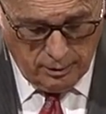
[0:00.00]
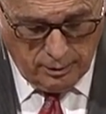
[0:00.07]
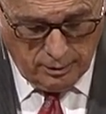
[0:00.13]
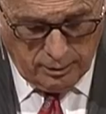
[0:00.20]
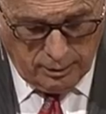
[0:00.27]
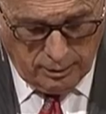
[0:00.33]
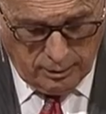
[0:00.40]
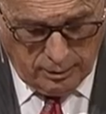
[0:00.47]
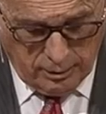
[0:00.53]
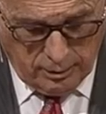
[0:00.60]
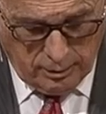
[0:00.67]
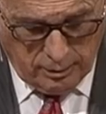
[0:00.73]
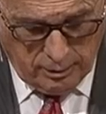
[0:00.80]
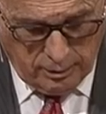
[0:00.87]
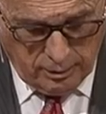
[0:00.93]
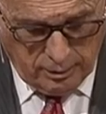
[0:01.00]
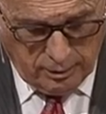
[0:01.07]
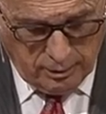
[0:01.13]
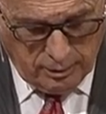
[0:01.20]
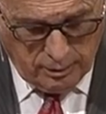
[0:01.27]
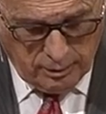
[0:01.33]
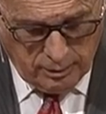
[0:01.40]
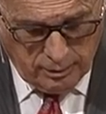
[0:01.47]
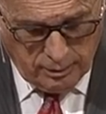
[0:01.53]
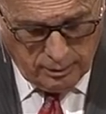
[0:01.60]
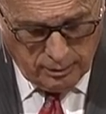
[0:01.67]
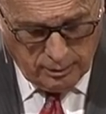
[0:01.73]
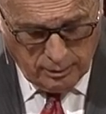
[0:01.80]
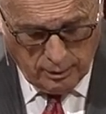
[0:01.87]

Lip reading: No one is speaking in this clip.